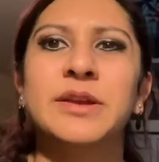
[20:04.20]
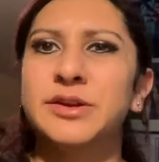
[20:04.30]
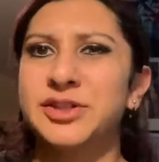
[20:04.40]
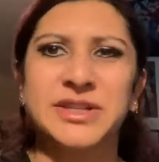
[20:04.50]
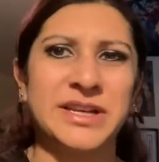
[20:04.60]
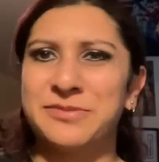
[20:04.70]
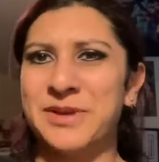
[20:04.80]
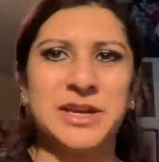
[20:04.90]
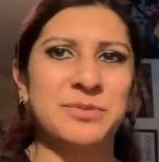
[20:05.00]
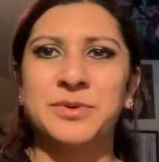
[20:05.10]
genetic
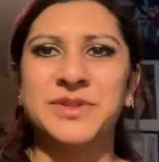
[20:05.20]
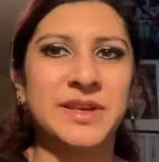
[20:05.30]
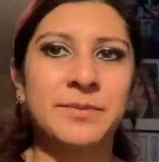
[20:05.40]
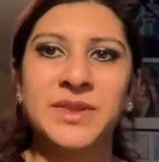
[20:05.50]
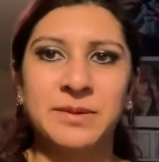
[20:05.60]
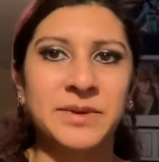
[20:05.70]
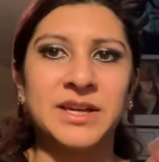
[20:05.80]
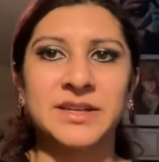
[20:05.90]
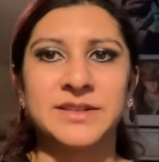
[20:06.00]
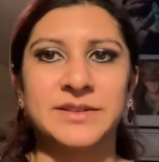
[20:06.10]
makeup or something,
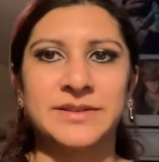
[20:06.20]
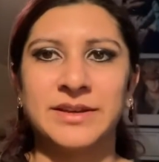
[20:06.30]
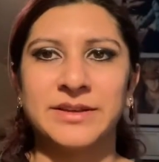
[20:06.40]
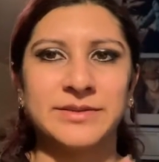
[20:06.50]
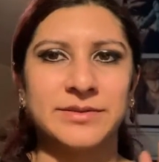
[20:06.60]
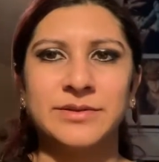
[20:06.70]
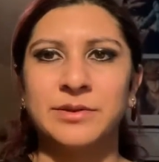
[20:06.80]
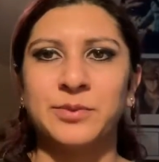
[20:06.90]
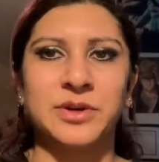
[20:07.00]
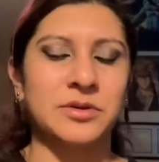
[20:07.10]
because
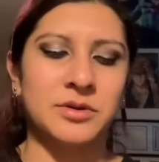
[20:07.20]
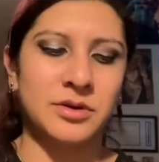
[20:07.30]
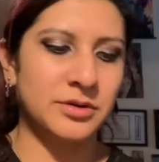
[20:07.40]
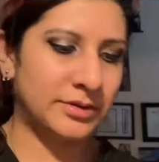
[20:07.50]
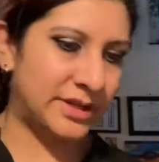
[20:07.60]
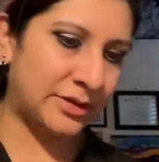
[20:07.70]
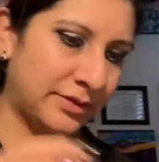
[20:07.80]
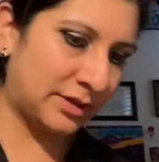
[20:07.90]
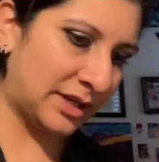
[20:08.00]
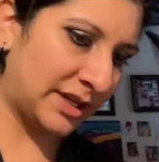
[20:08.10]
somewhere long down
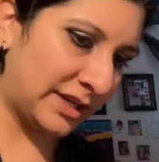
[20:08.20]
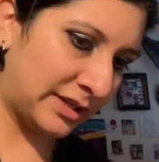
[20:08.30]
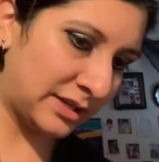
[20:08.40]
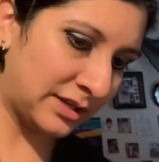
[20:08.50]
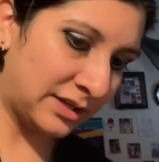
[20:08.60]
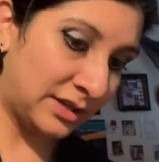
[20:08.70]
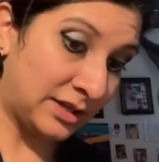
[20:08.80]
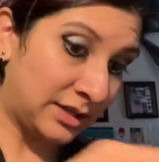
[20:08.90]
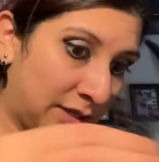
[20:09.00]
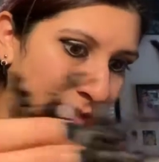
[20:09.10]
the line,
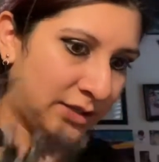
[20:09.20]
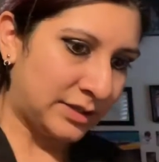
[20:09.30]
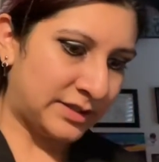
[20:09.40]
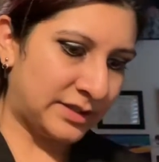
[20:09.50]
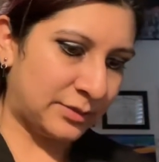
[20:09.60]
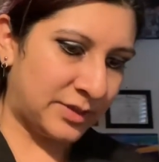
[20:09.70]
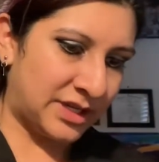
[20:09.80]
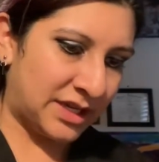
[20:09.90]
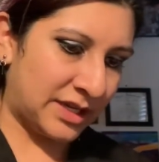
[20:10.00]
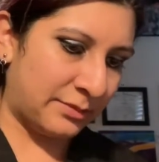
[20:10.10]
someone
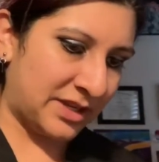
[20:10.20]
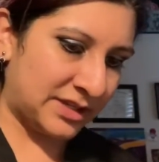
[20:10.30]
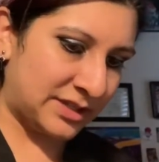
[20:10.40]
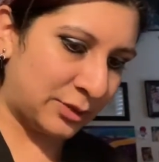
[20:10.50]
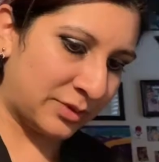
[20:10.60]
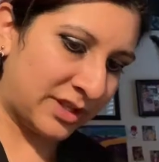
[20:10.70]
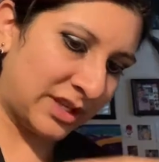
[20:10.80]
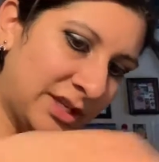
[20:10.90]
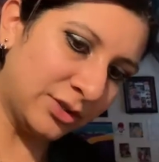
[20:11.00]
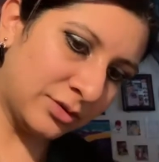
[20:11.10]
had made a deal with an
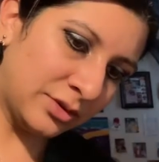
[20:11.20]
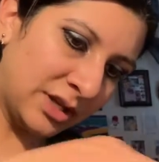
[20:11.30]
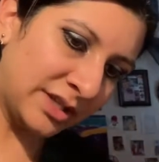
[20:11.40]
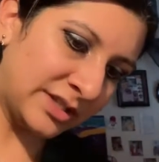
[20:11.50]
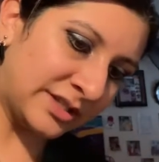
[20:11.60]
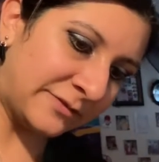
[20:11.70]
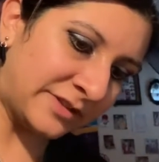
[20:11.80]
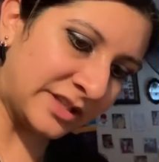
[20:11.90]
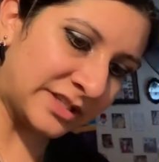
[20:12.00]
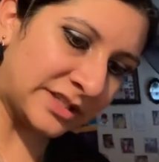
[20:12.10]
angel to defeat
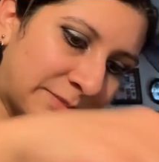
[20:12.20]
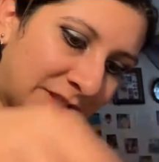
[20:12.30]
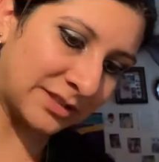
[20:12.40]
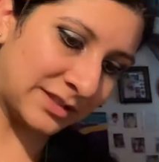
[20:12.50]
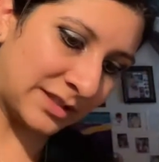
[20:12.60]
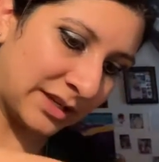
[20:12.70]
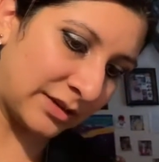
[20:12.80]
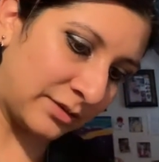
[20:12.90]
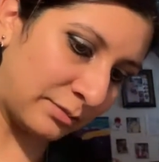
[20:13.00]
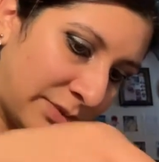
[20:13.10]
the demons that
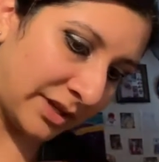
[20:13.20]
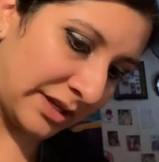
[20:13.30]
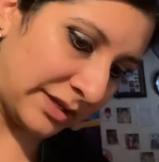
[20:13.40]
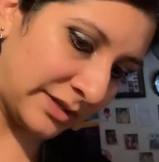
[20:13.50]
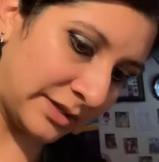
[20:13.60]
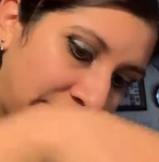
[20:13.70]
plagued